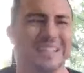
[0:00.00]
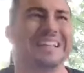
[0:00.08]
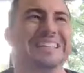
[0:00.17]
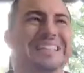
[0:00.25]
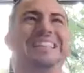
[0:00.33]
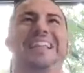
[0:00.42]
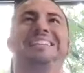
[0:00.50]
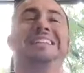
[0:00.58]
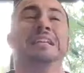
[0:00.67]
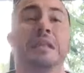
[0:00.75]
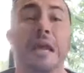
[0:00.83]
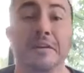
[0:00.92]
Like that
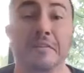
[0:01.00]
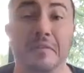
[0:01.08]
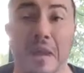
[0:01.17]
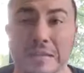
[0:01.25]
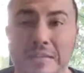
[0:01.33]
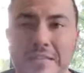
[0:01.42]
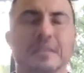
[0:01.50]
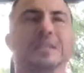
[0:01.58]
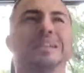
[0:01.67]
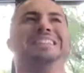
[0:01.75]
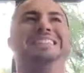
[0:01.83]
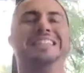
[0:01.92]
didn't and that
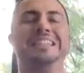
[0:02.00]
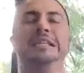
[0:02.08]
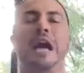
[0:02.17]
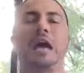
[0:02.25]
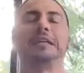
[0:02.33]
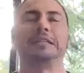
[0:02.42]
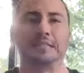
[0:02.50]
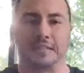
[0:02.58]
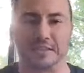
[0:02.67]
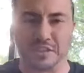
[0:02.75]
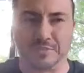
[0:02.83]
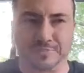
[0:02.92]
did not
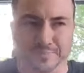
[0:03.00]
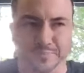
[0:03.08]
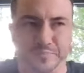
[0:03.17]
exist.